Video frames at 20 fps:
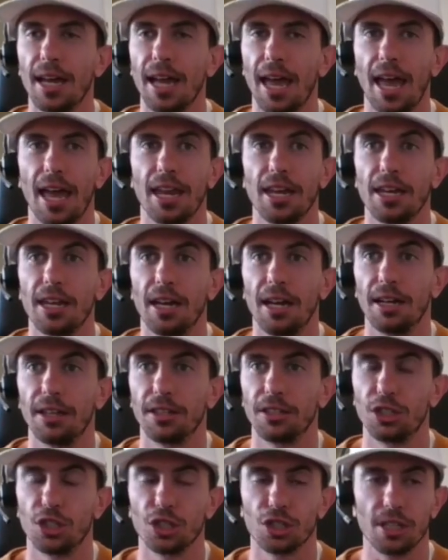And,
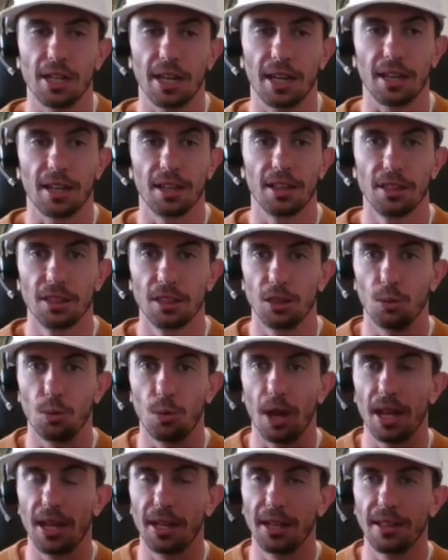uh, just like, the
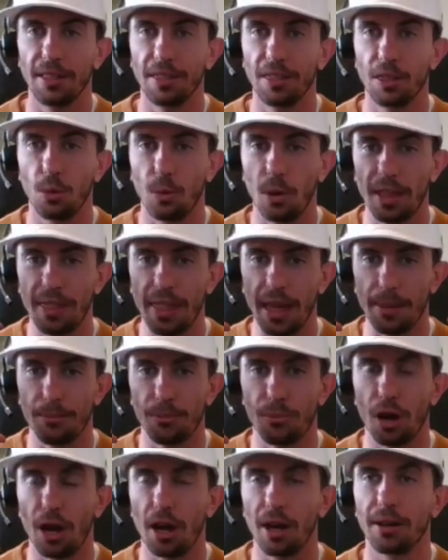way, the way
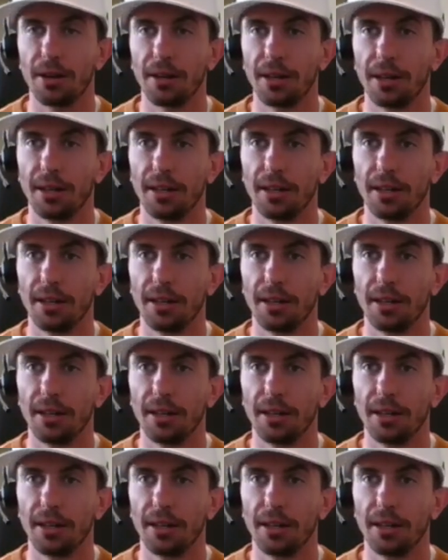that brought